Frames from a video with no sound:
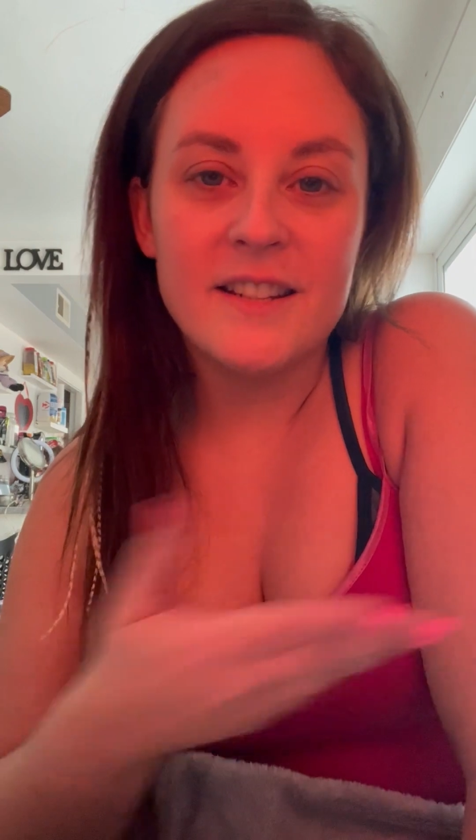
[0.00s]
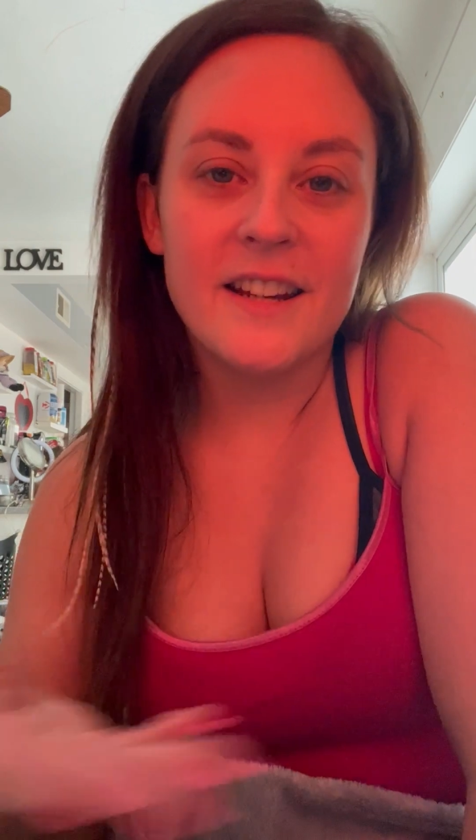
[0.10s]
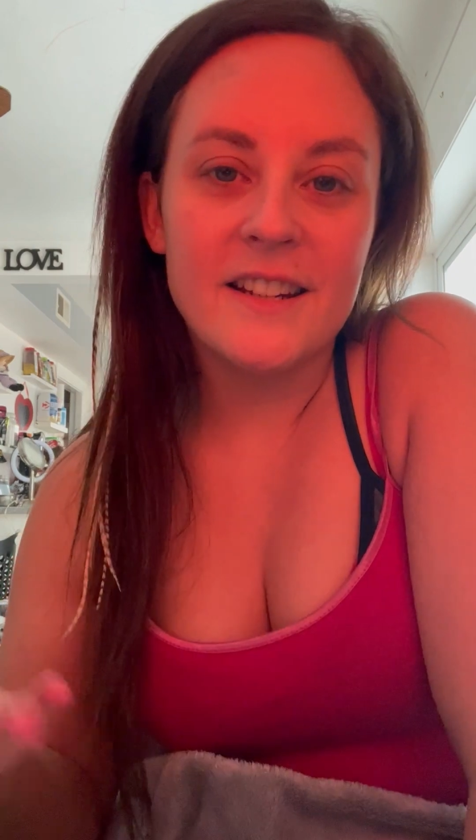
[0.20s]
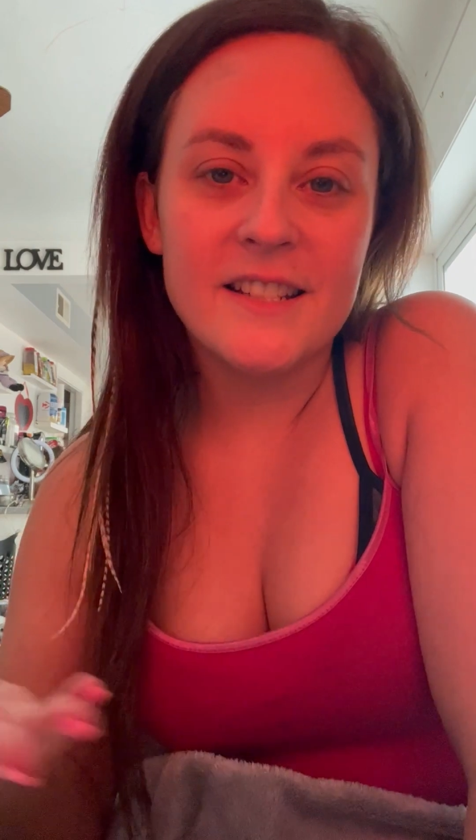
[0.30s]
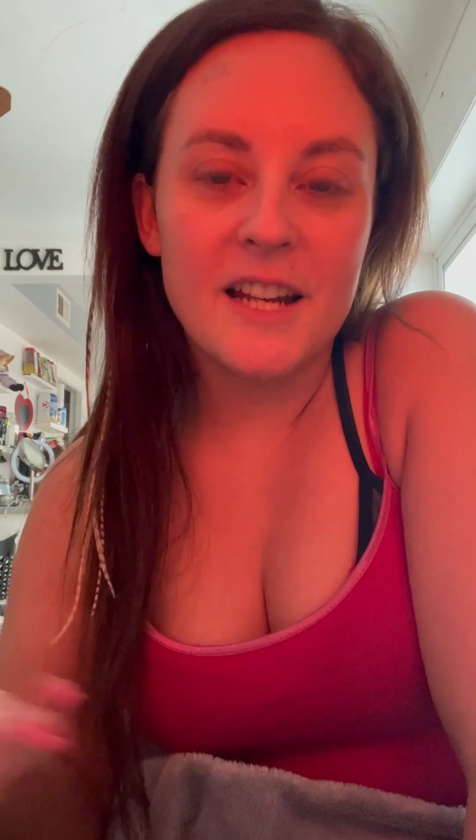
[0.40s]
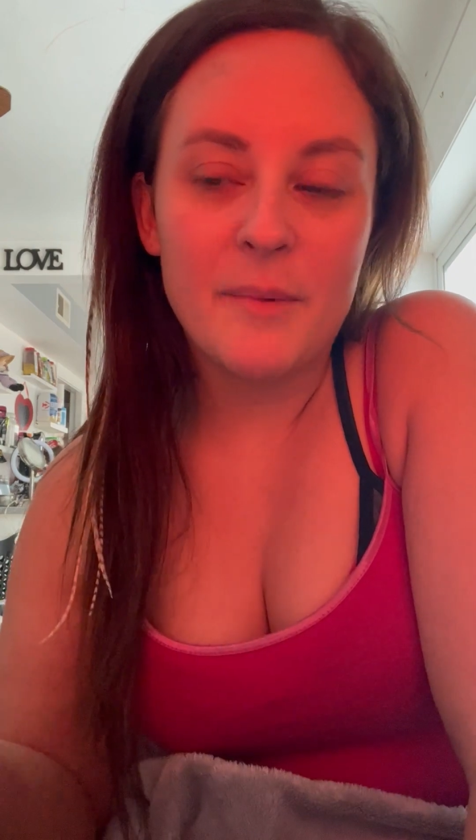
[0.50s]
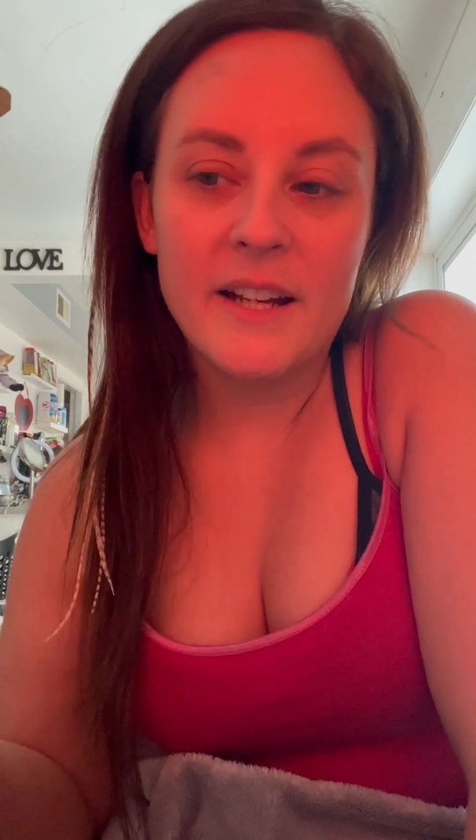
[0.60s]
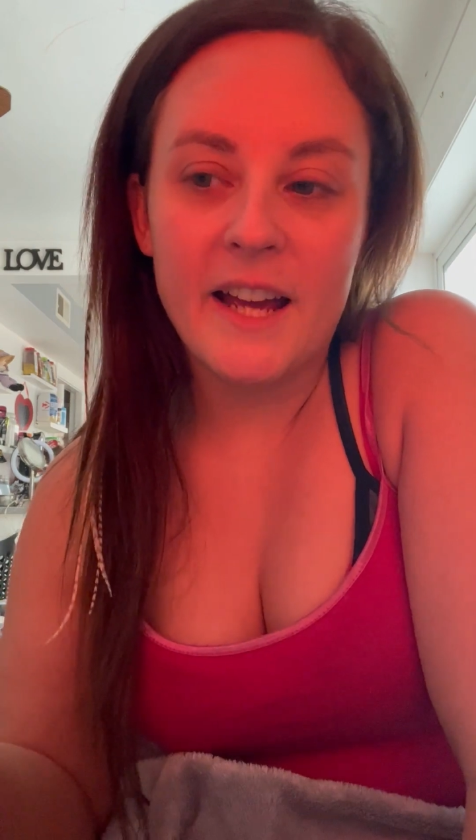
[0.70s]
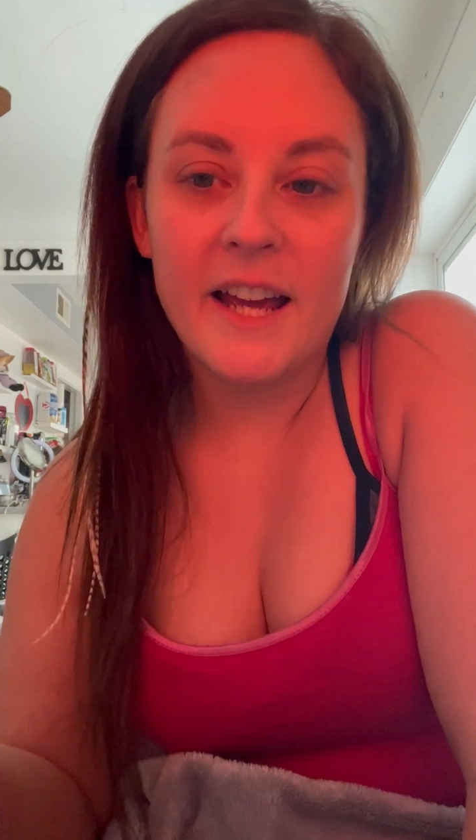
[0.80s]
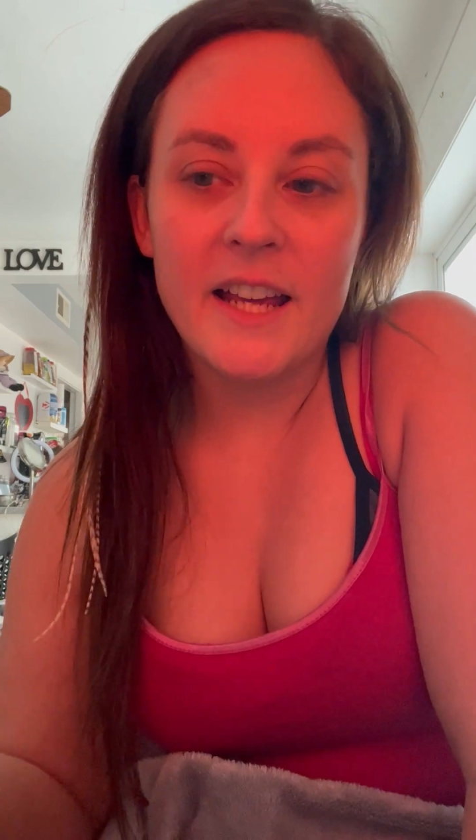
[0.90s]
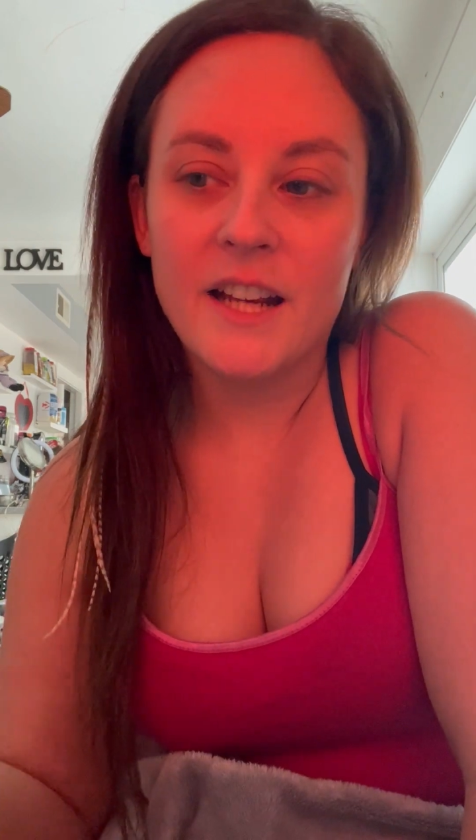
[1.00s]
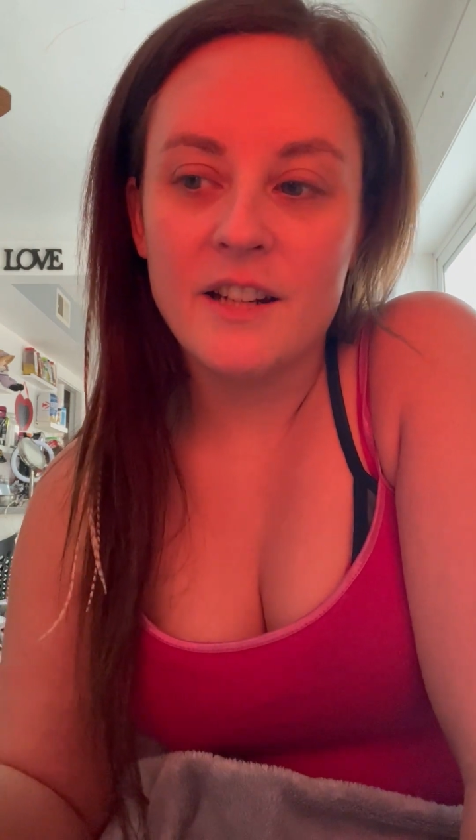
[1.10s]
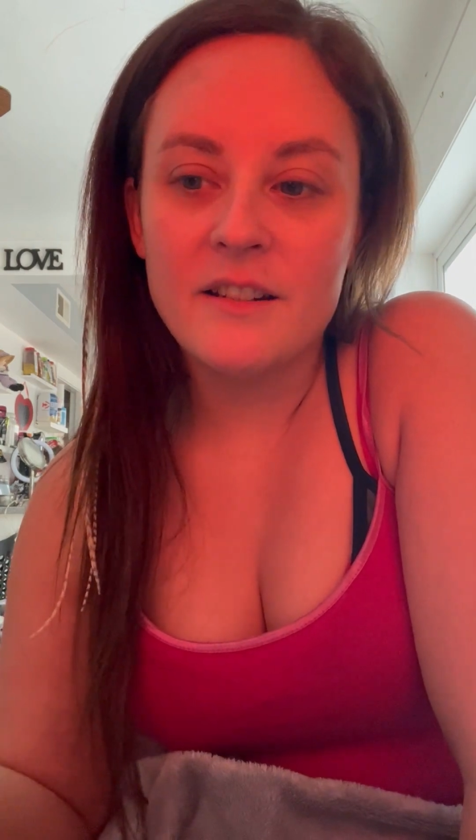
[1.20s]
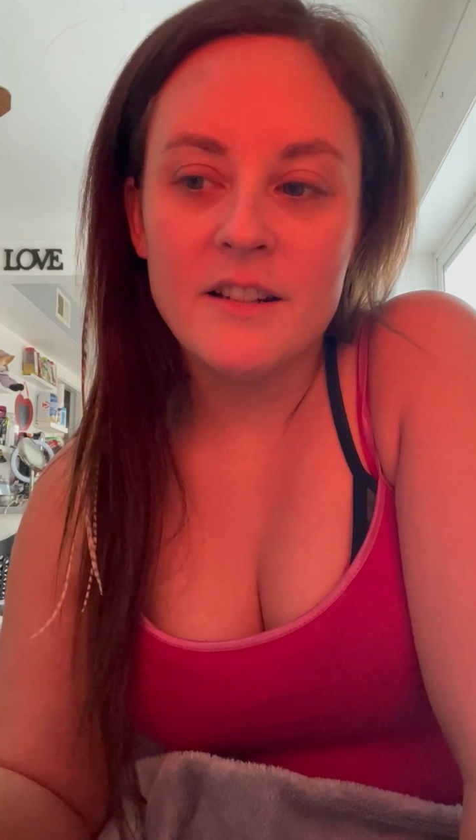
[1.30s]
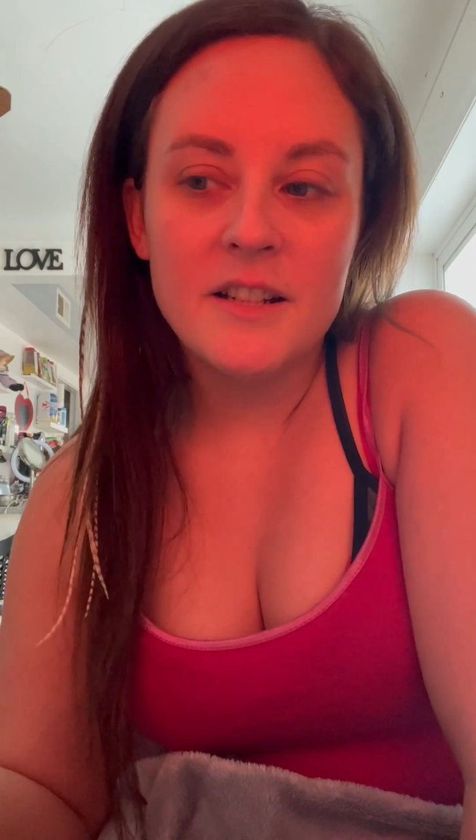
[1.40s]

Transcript: taking it day by day, and